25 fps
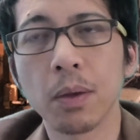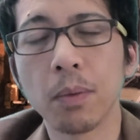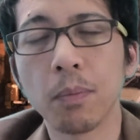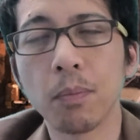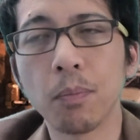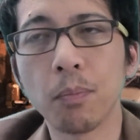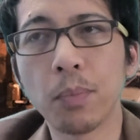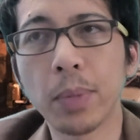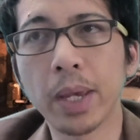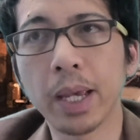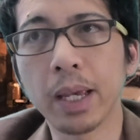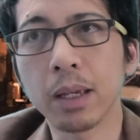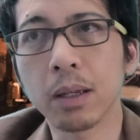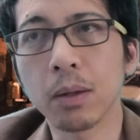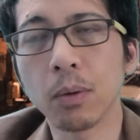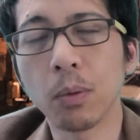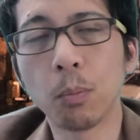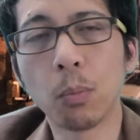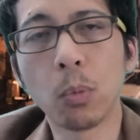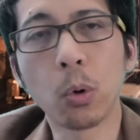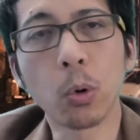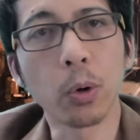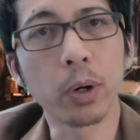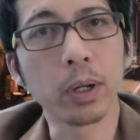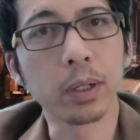make
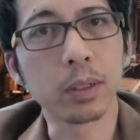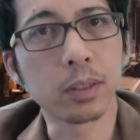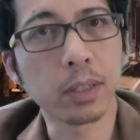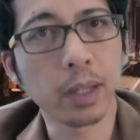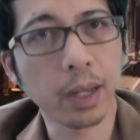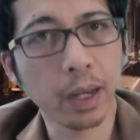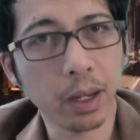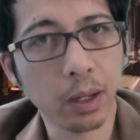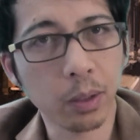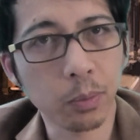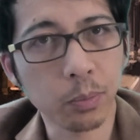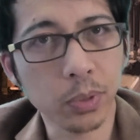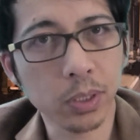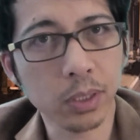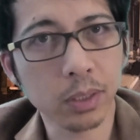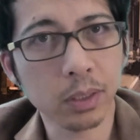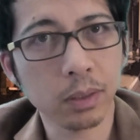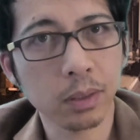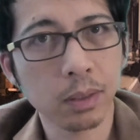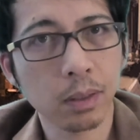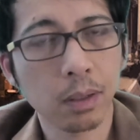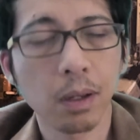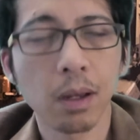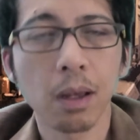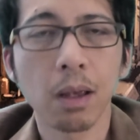more
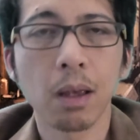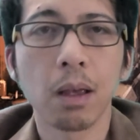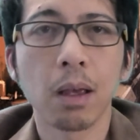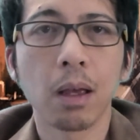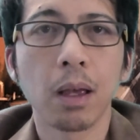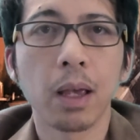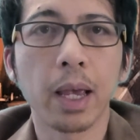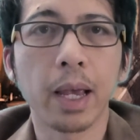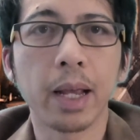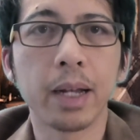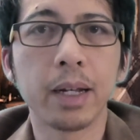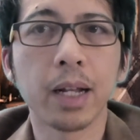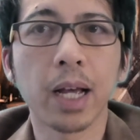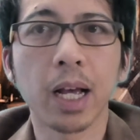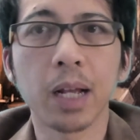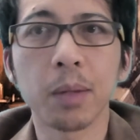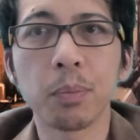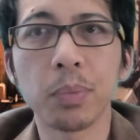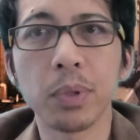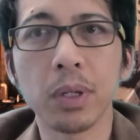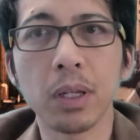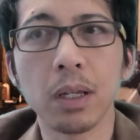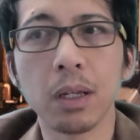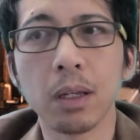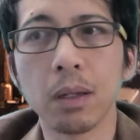attempts and not
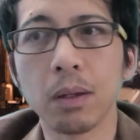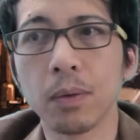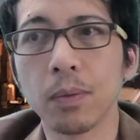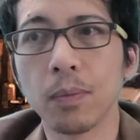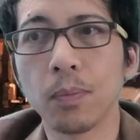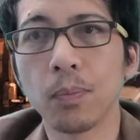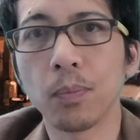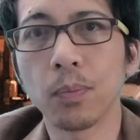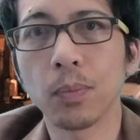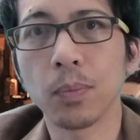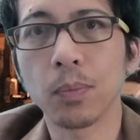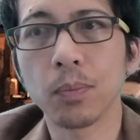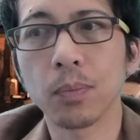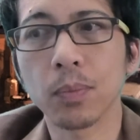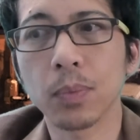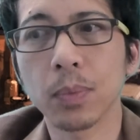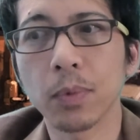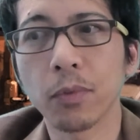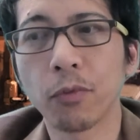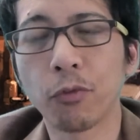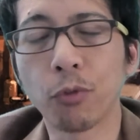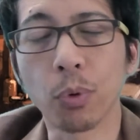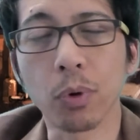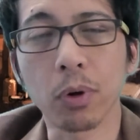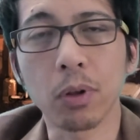be
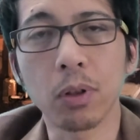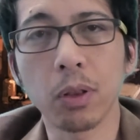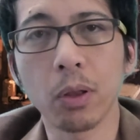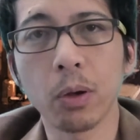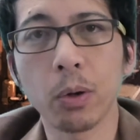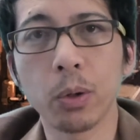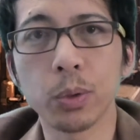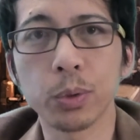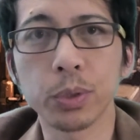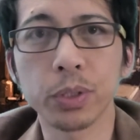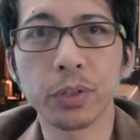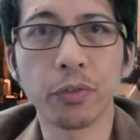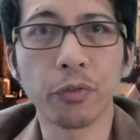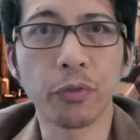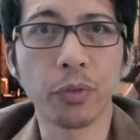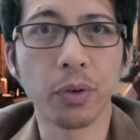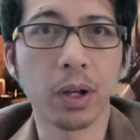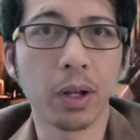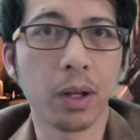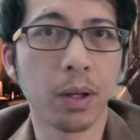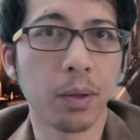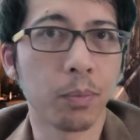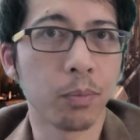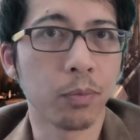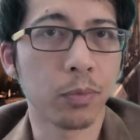foreclosed
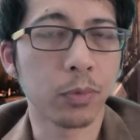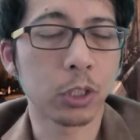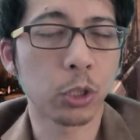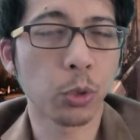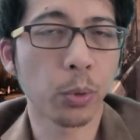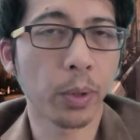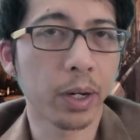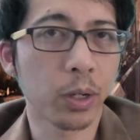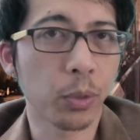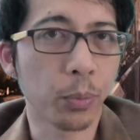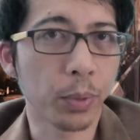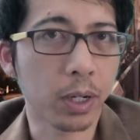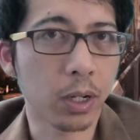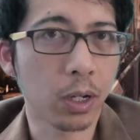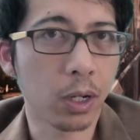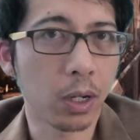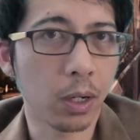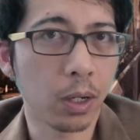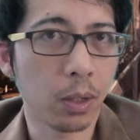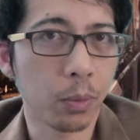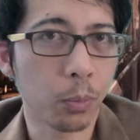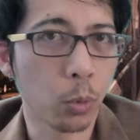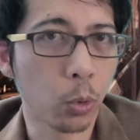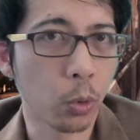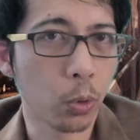from trying to
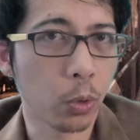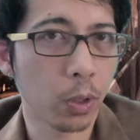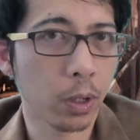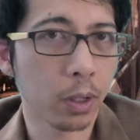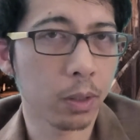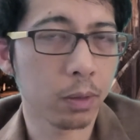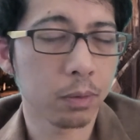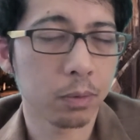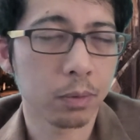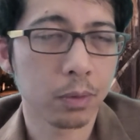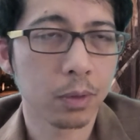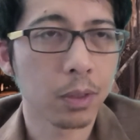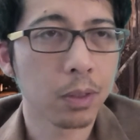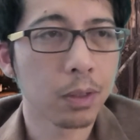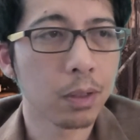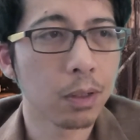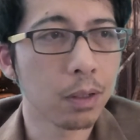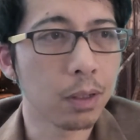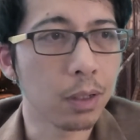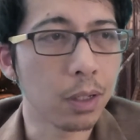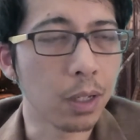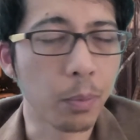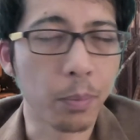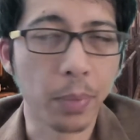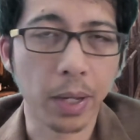recall more
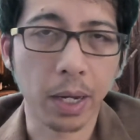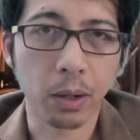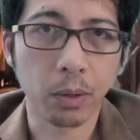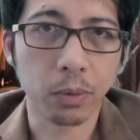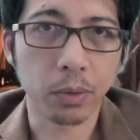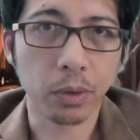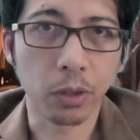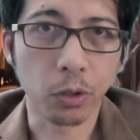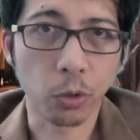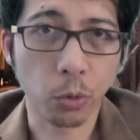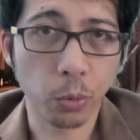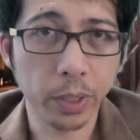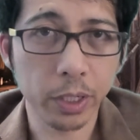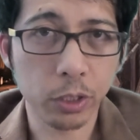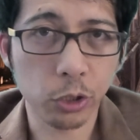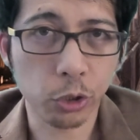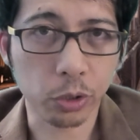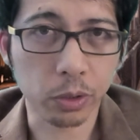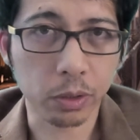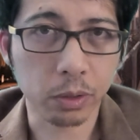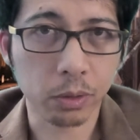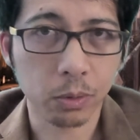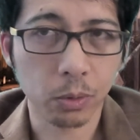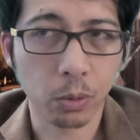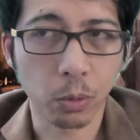about the
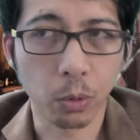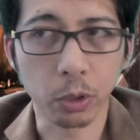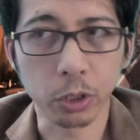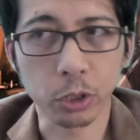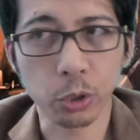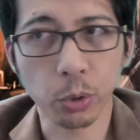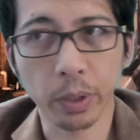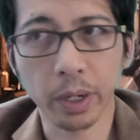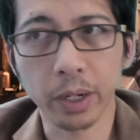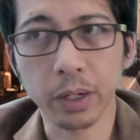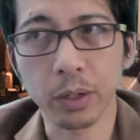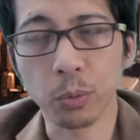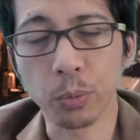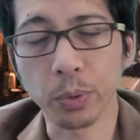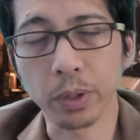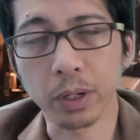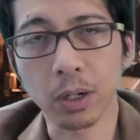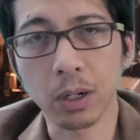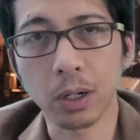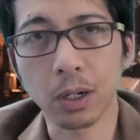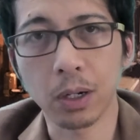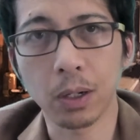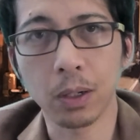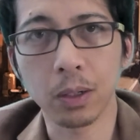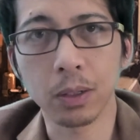creature or try to
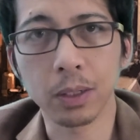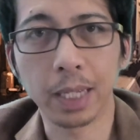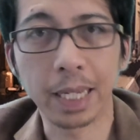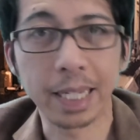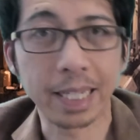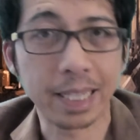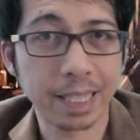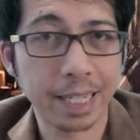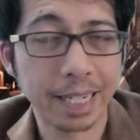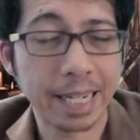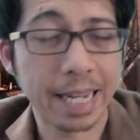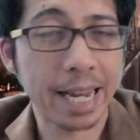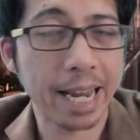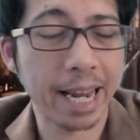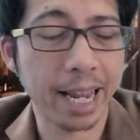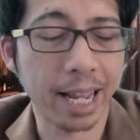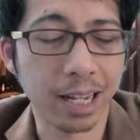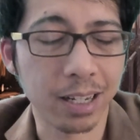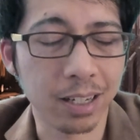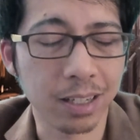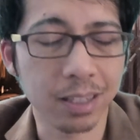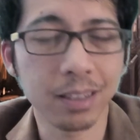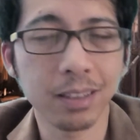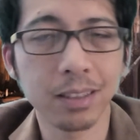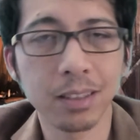recall
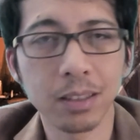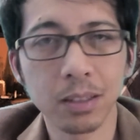again.